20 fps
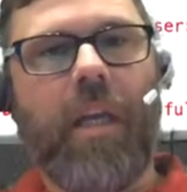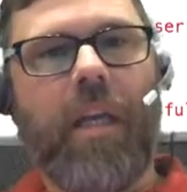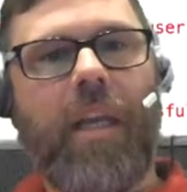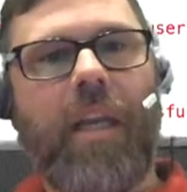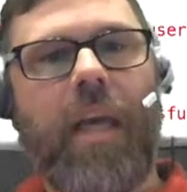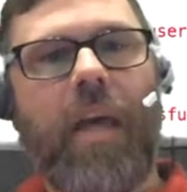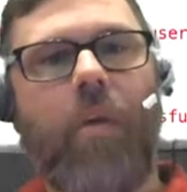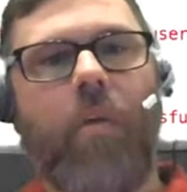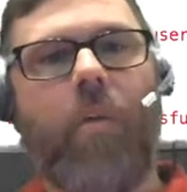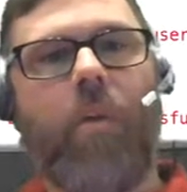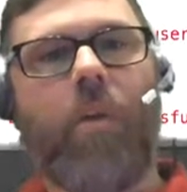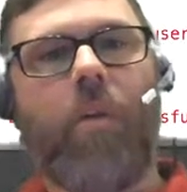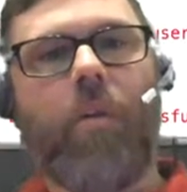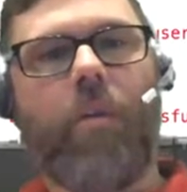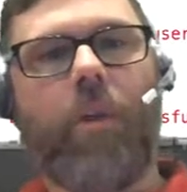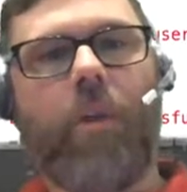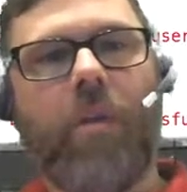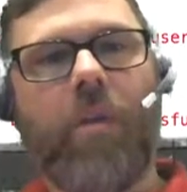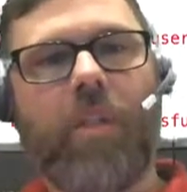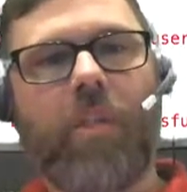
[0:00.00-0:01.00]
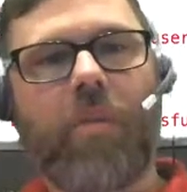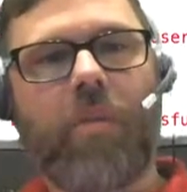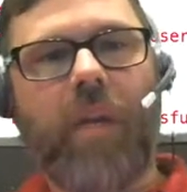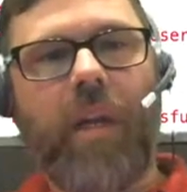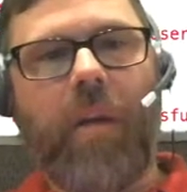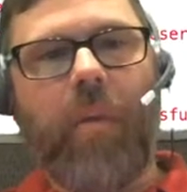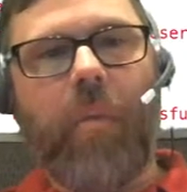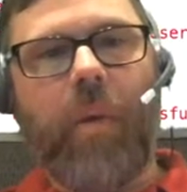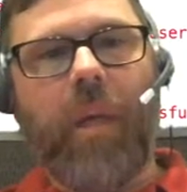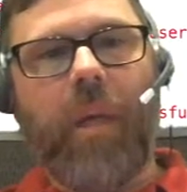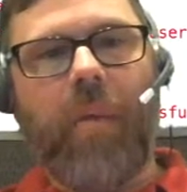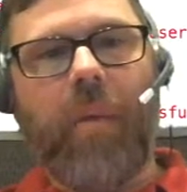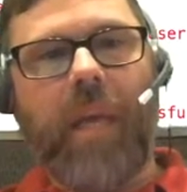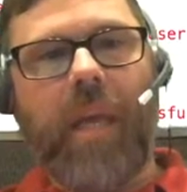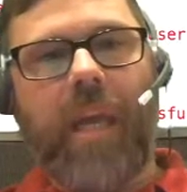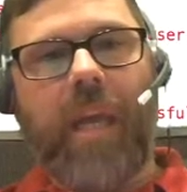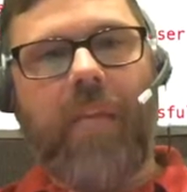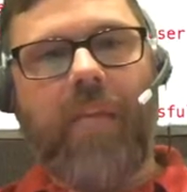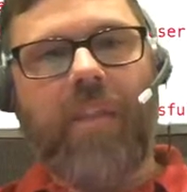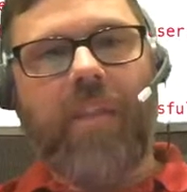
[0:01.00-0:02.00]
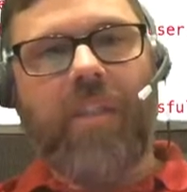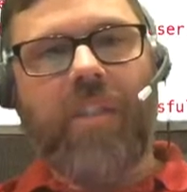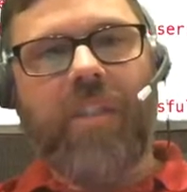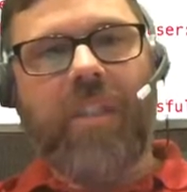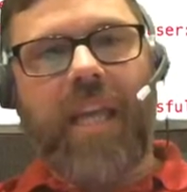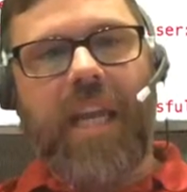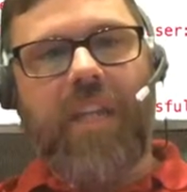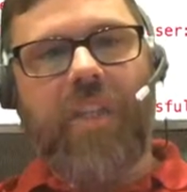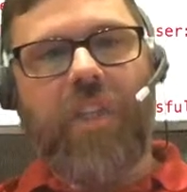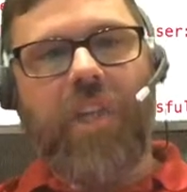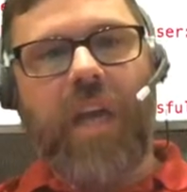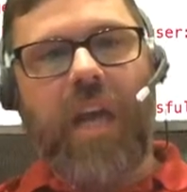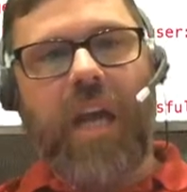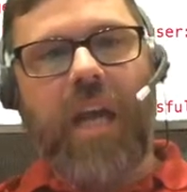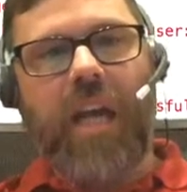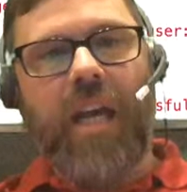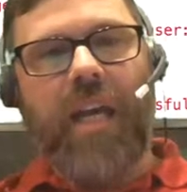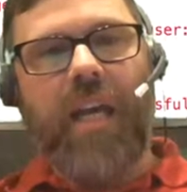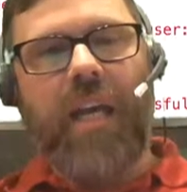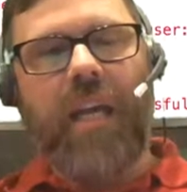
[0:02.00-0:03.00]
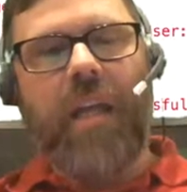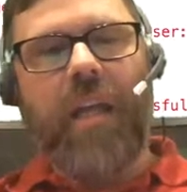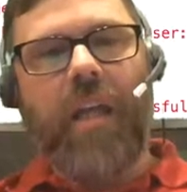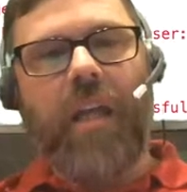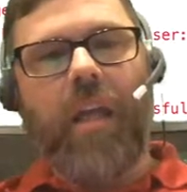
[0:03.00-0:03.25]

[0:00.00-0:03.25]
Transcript: Now, you'll notice right away we have this -I